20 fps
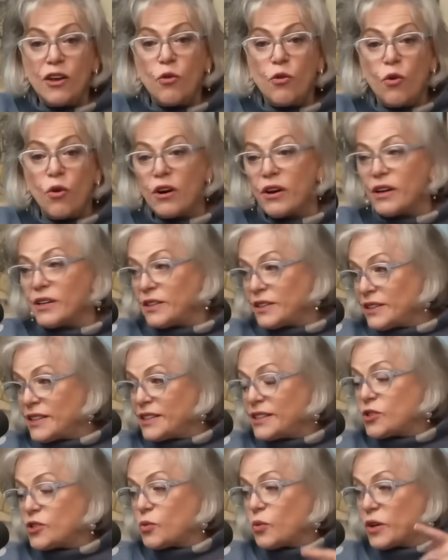or at
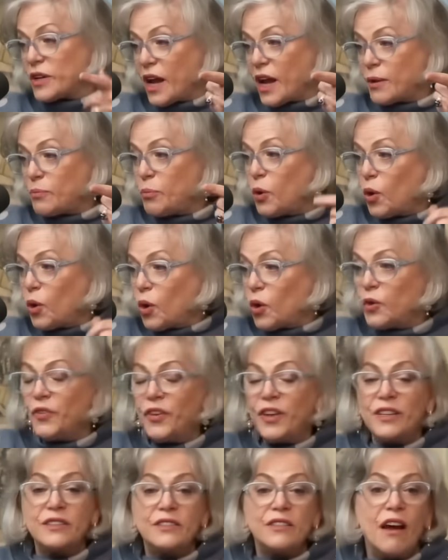least when I pulled
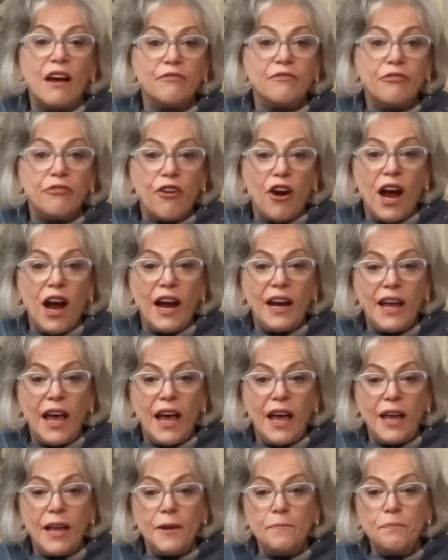this on
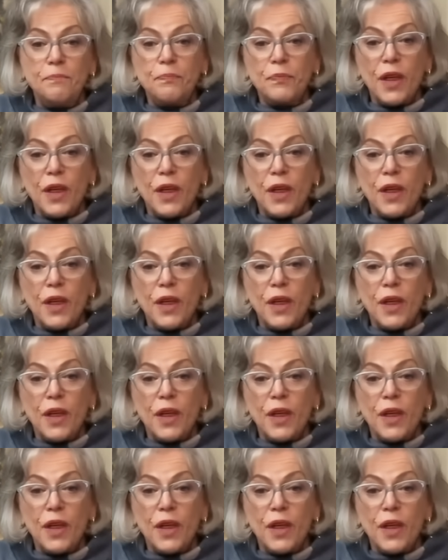Friday,